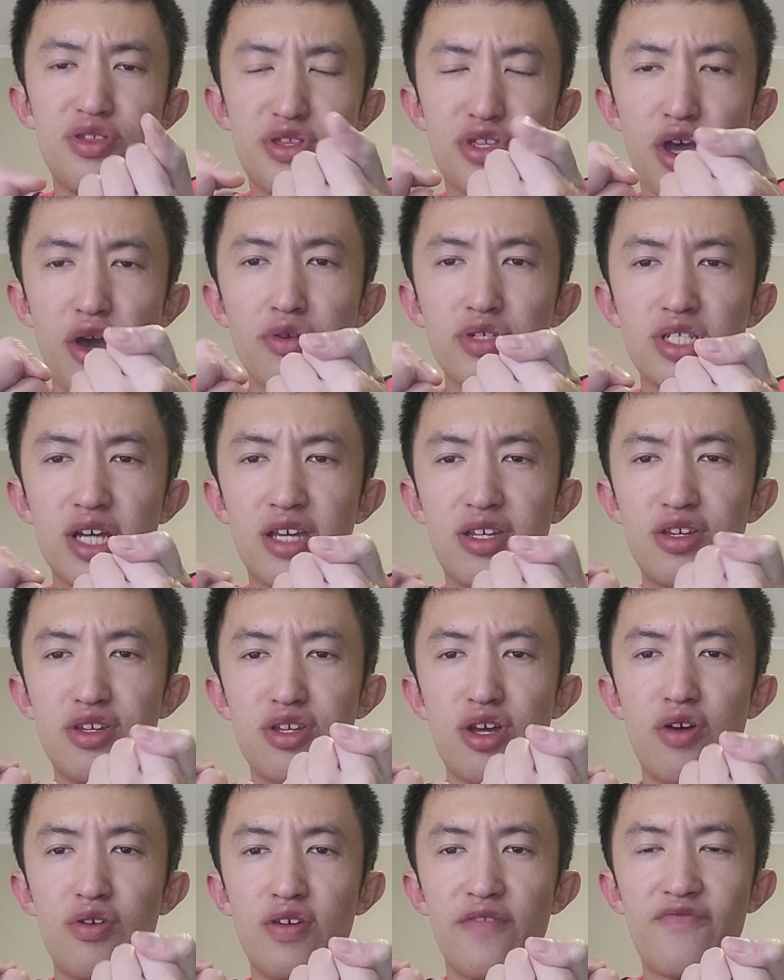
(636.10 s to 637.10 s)
those that
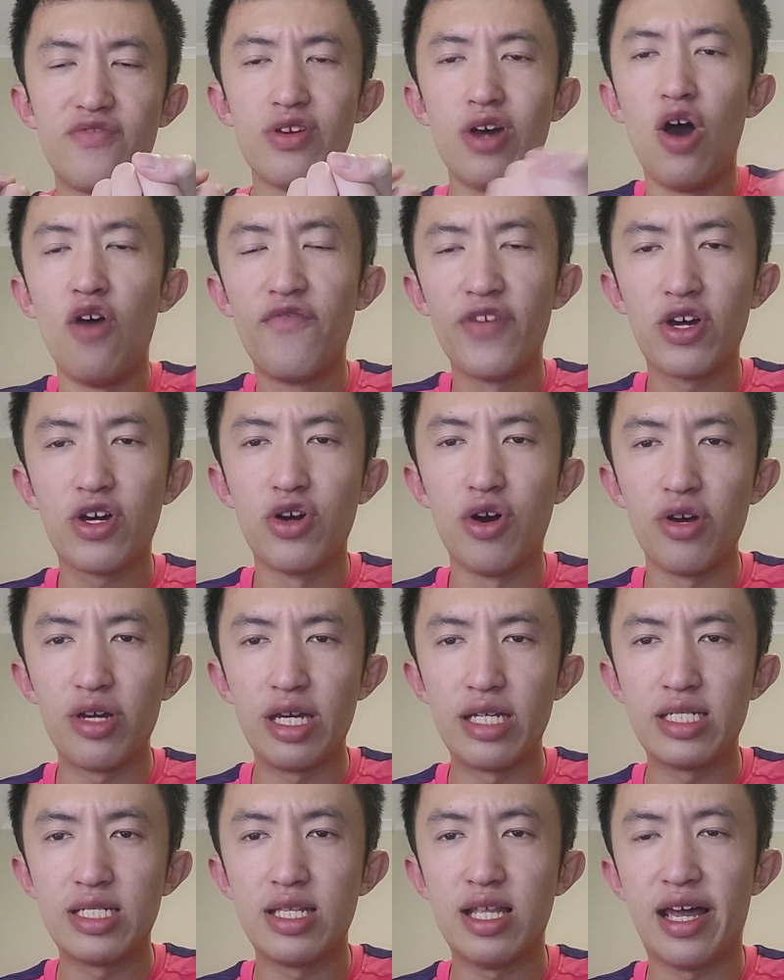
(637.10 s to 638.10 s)
if you overcook,
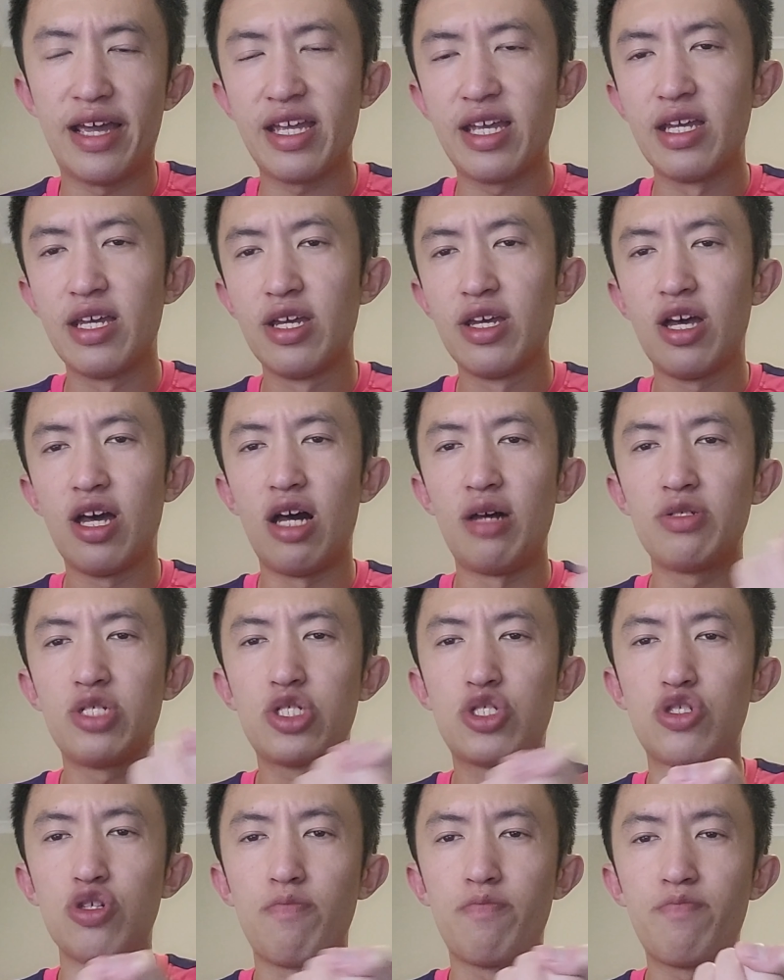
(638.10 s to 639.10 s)
it's like
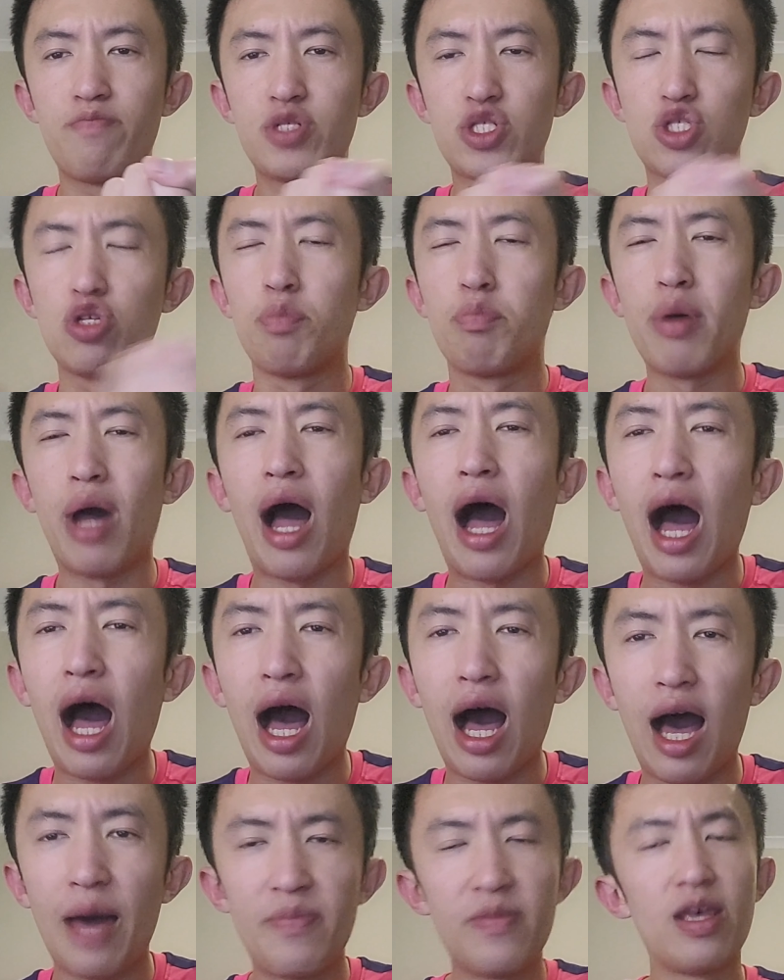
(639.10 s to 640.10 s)
super
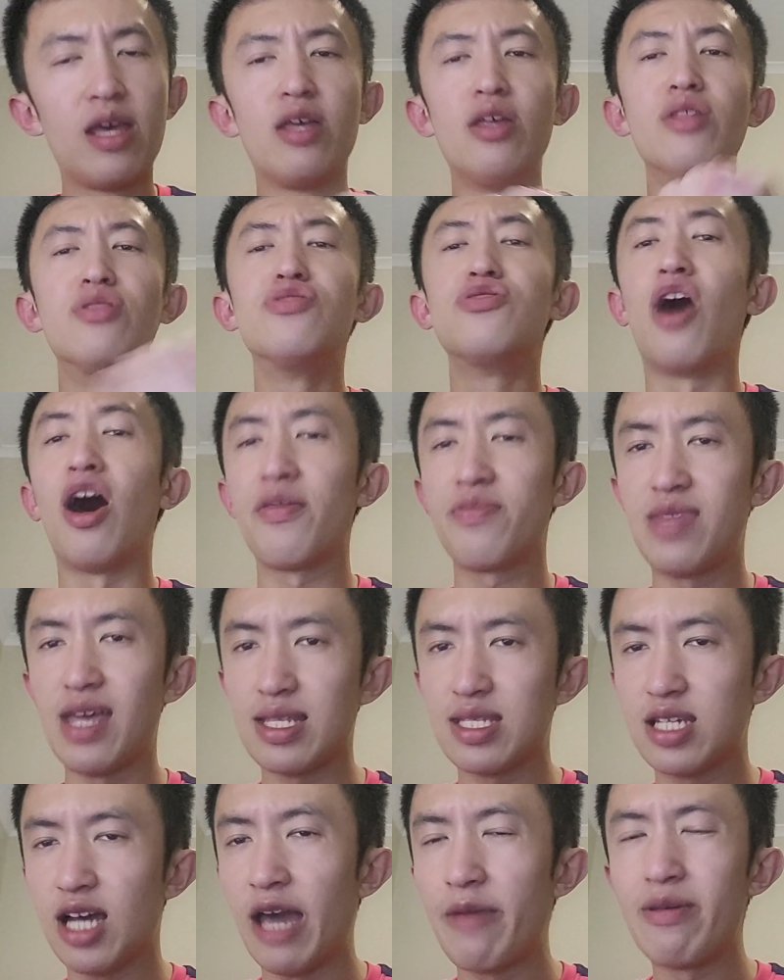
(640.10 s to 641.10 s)
hard. Not
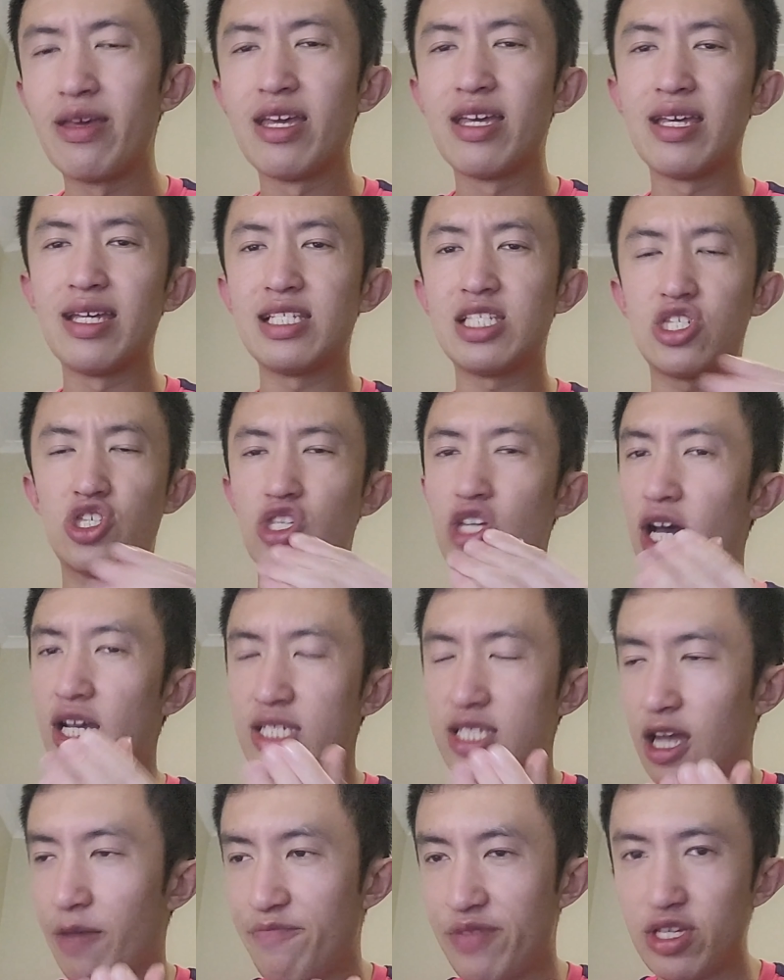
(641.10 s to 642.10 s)
that type. It's
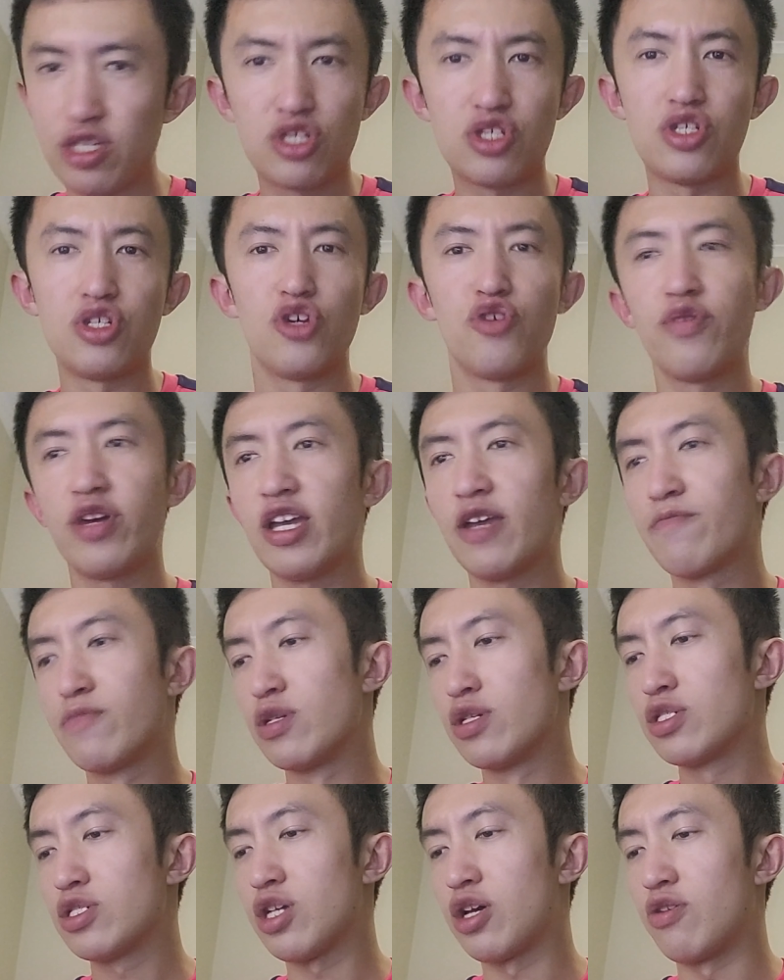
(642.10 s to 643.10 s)
just a bit chewy.
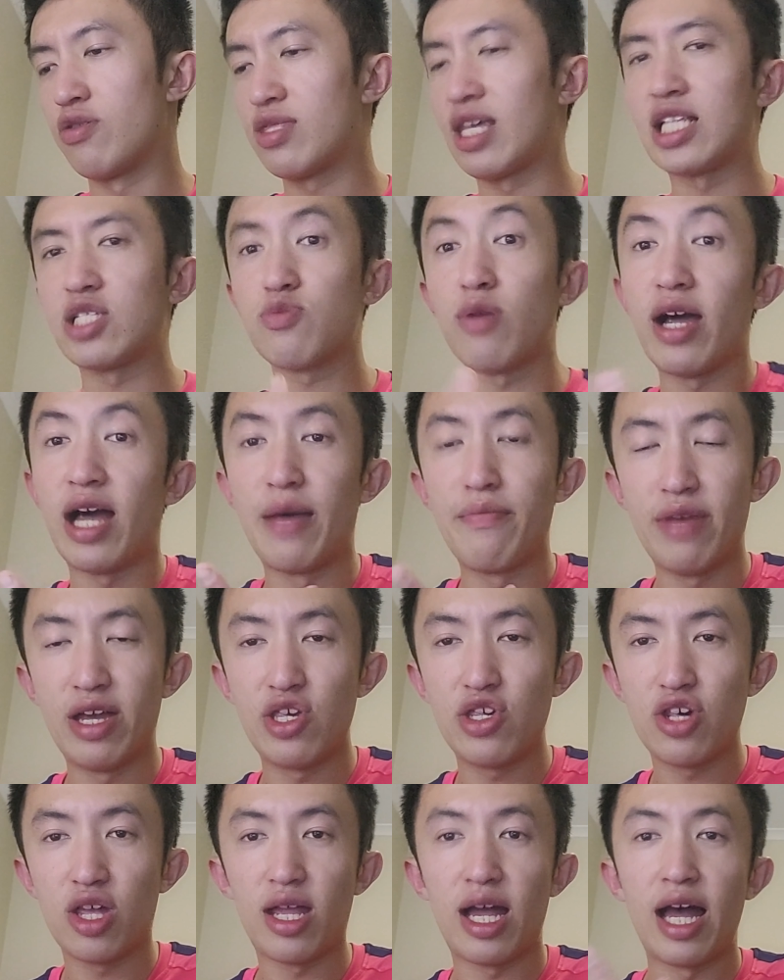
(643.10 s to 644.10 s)
So that's why I
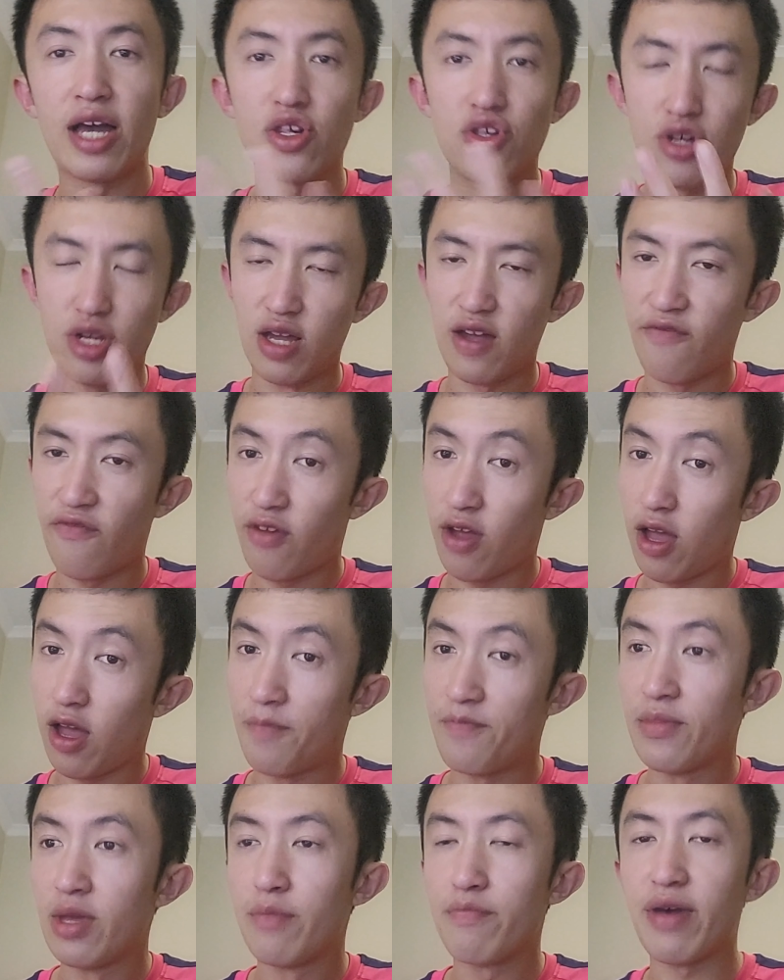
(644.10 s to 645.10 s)
mentioned I should have
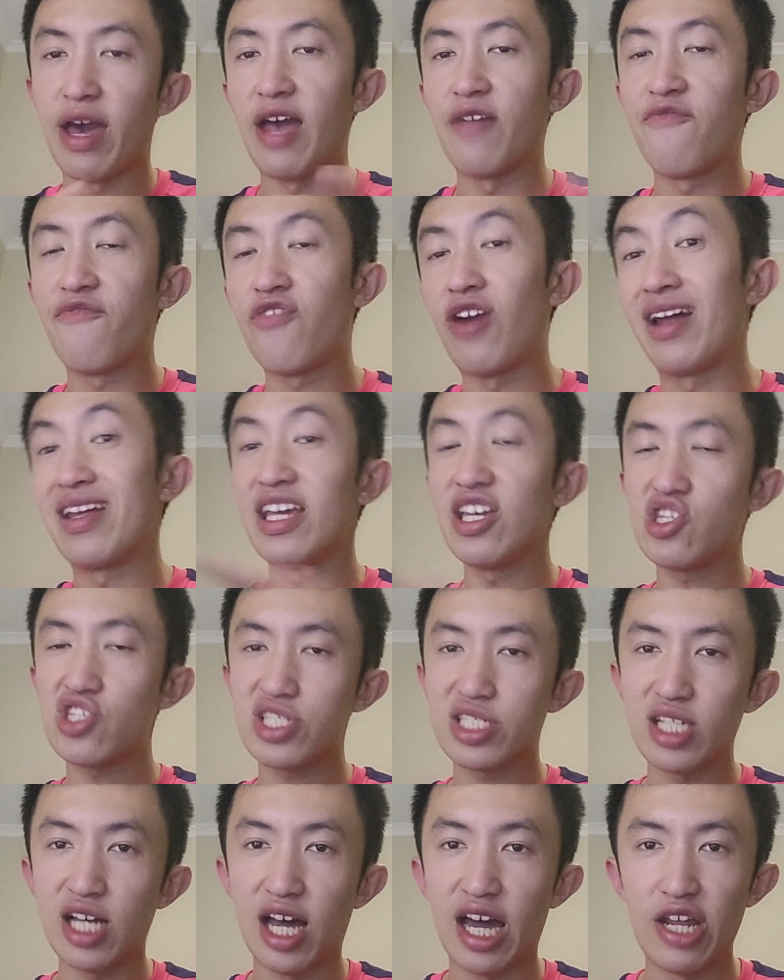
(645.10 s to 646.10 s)
pan fry each
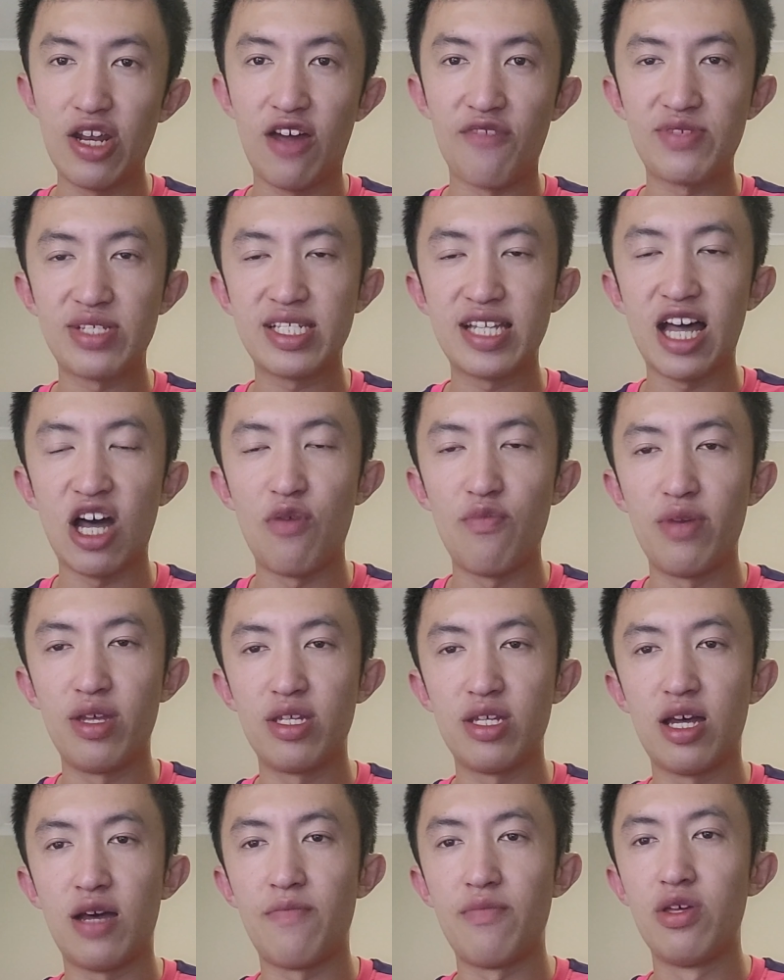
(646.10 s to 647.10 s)
side of
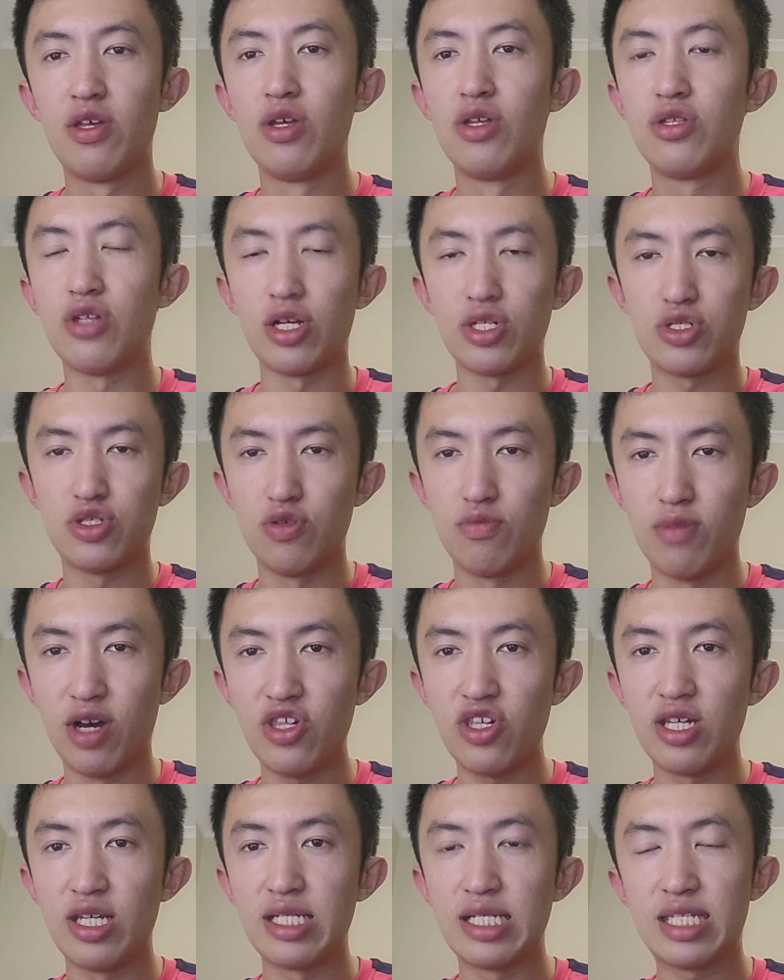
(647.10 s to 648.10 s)
salmon not too
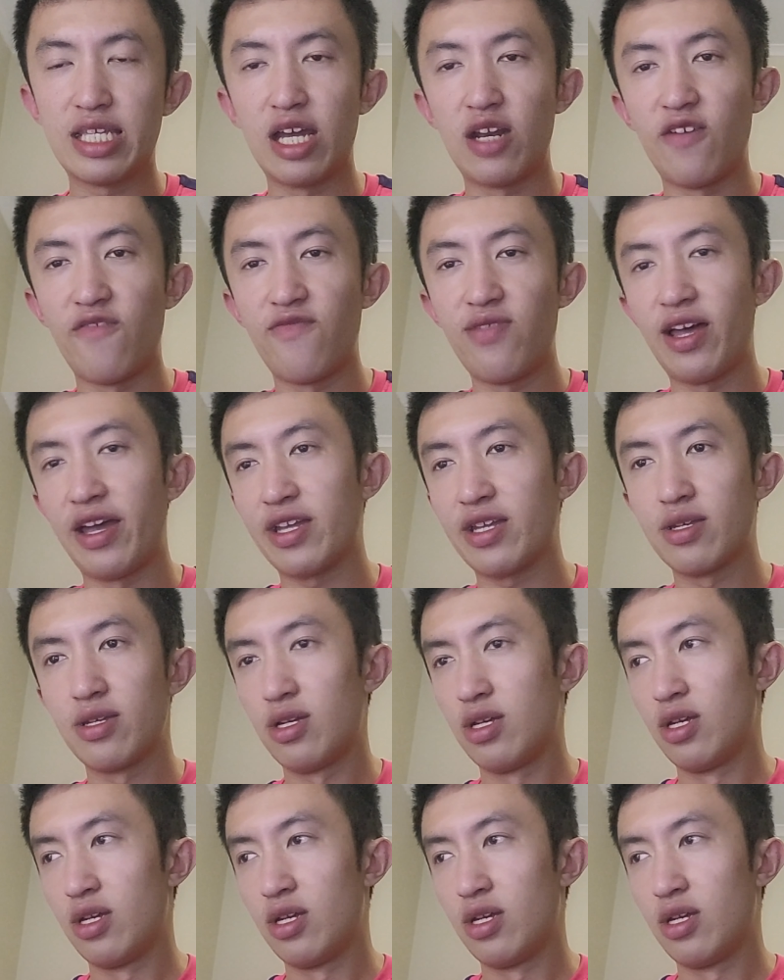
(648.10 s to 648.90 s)
much, instead of like